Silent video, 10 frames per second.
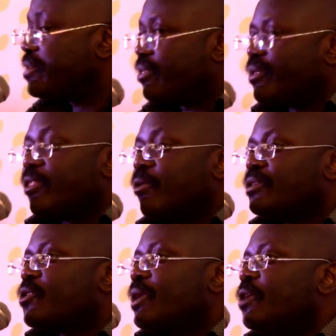is
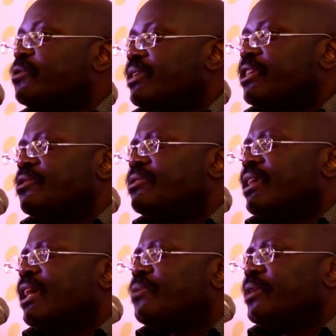something that
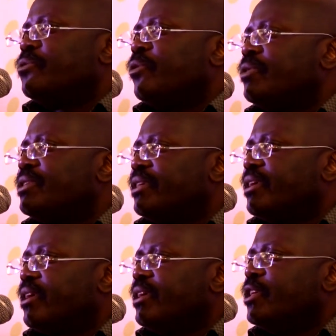
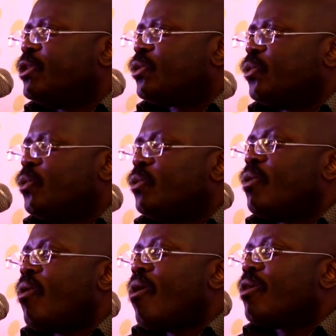has not
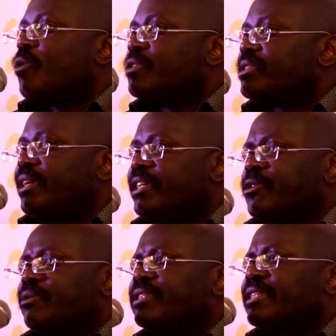been done
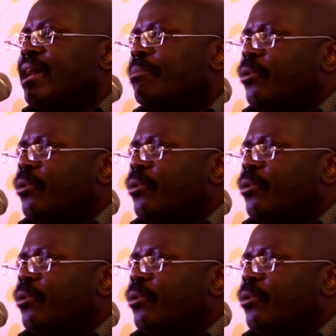sufficiently.